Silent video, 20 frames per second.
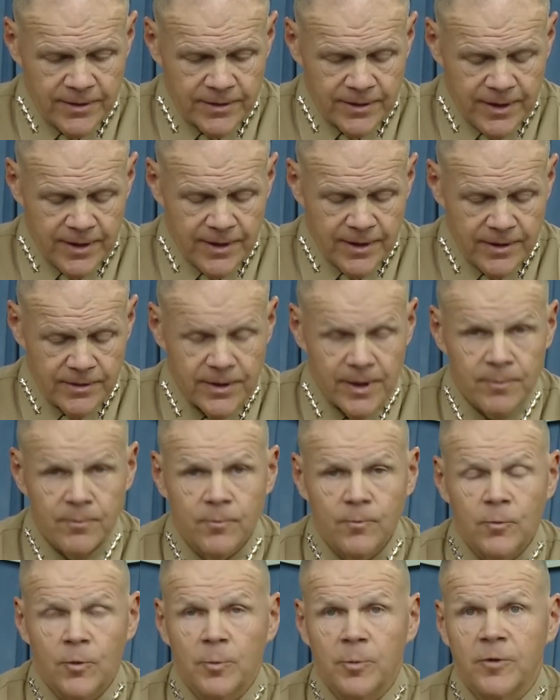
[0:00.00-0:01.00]
that
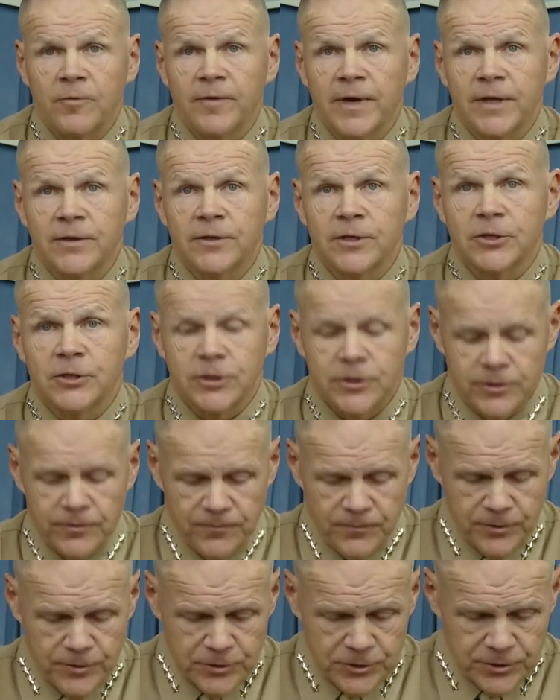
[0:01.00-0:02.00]
will prevent this in the
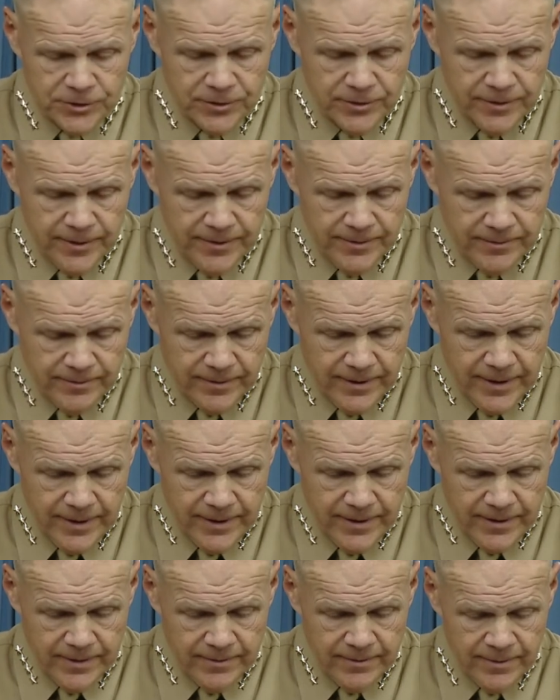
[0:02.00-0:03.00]
future
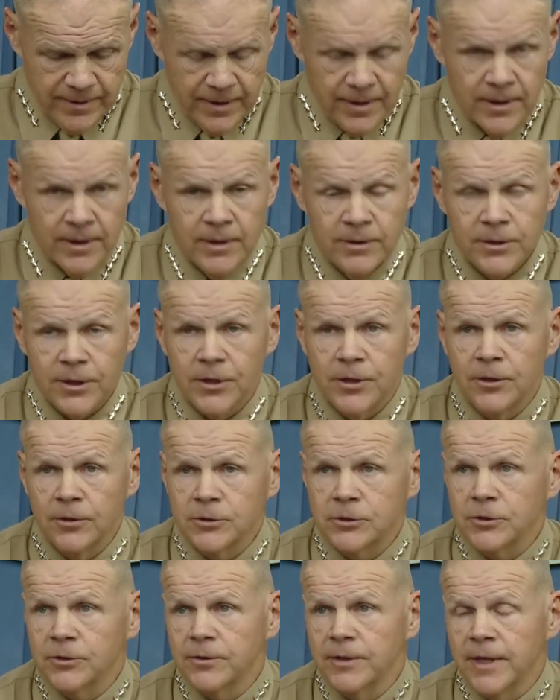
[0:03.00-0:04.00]
and the
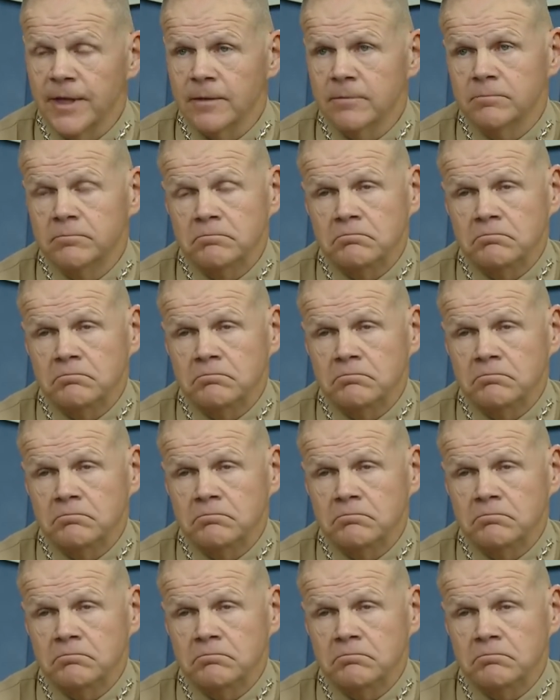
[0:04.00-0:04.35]
culture that,